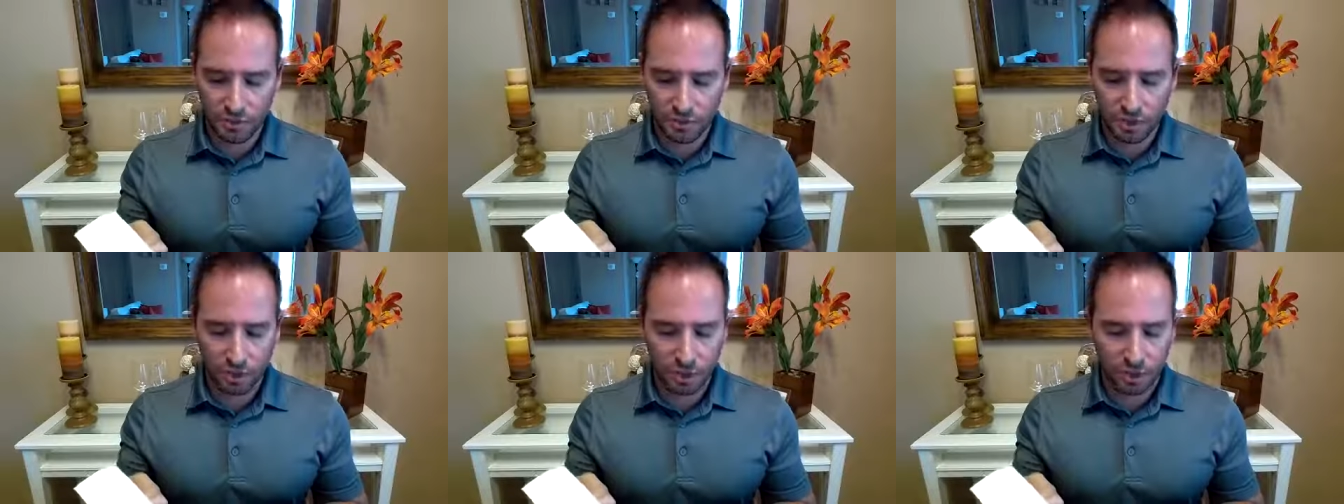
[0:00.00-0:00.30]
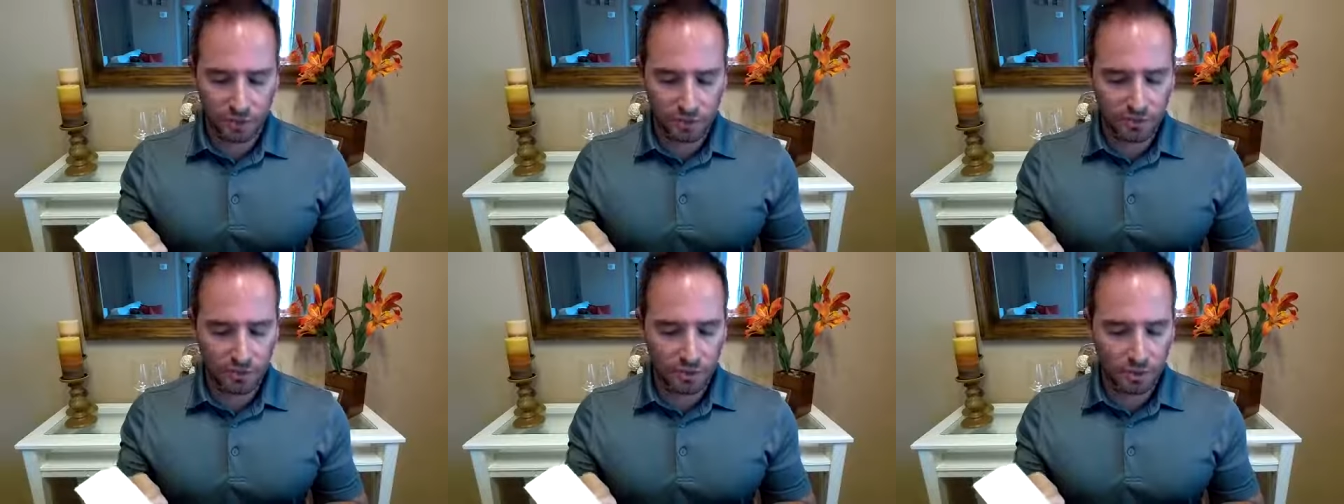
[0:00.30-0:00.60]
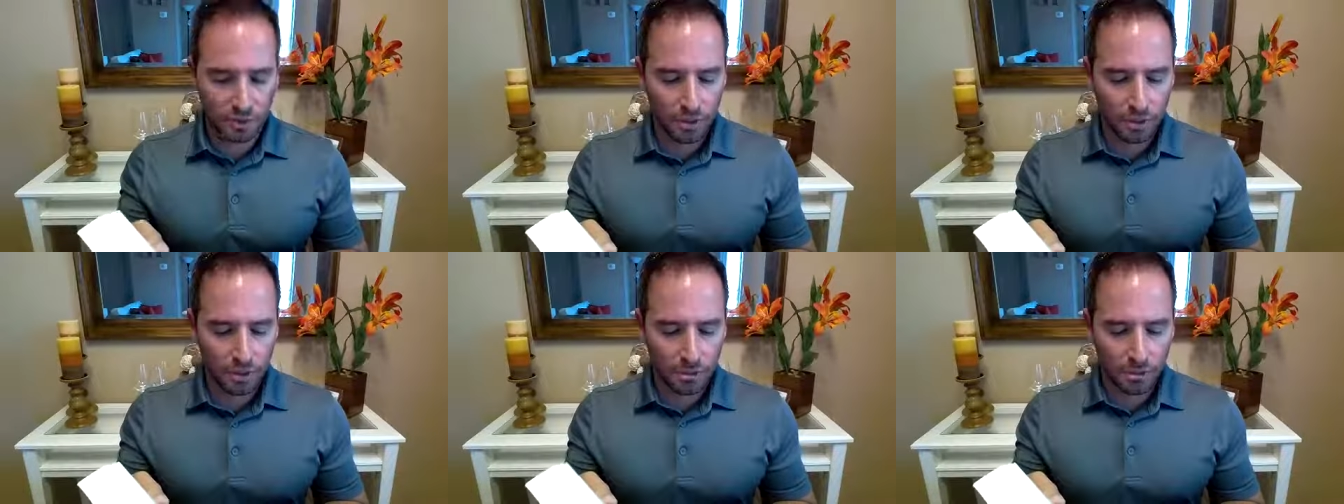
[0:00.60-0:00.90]
God
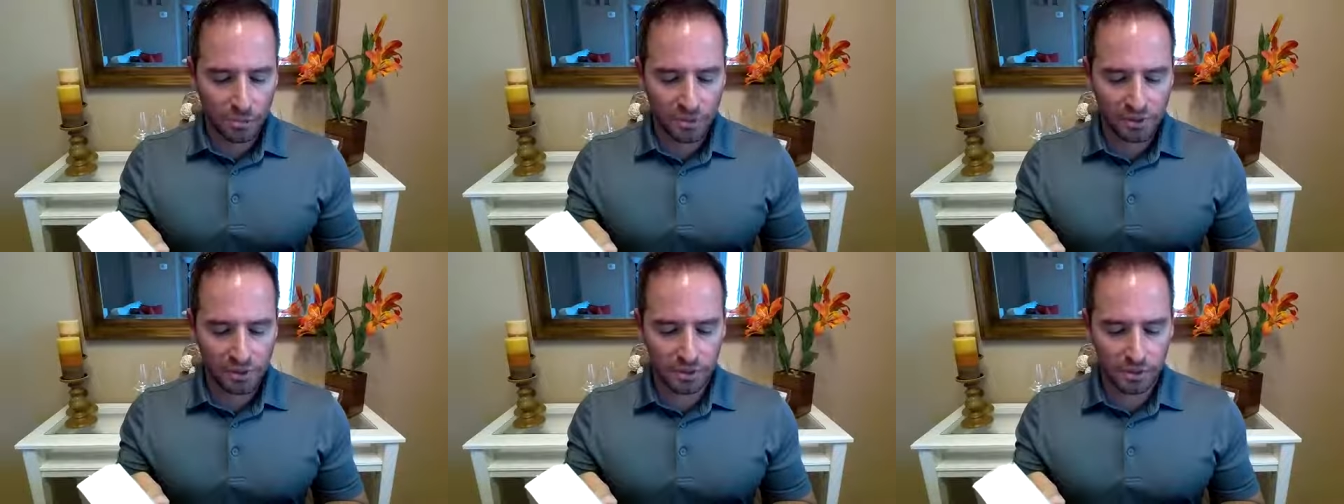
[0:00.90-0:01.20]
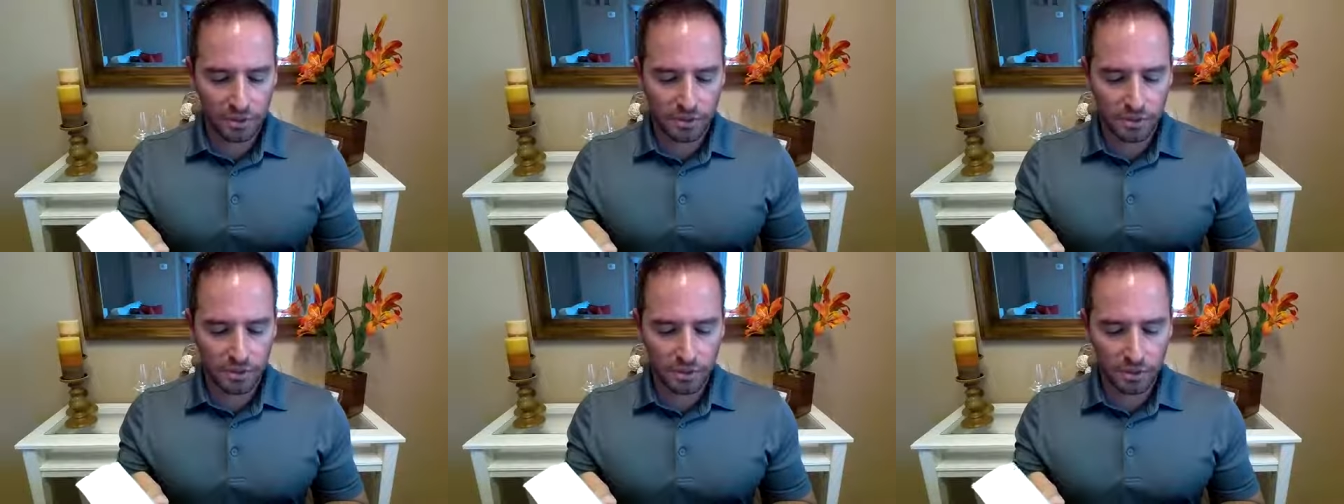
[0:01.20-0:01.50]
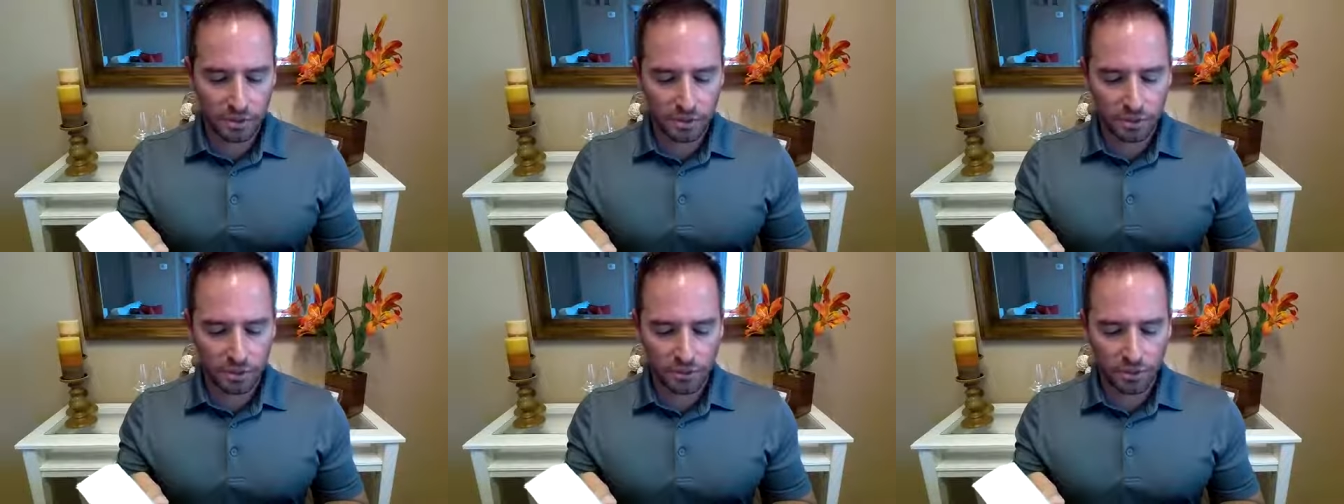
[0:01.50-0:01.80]
be the
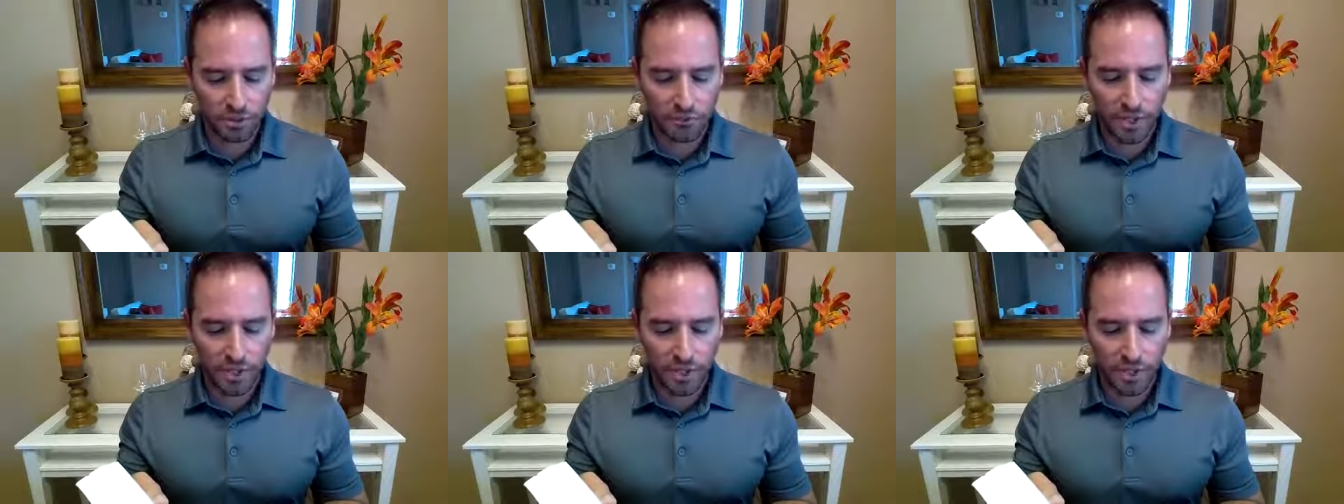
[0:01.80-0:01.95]
result of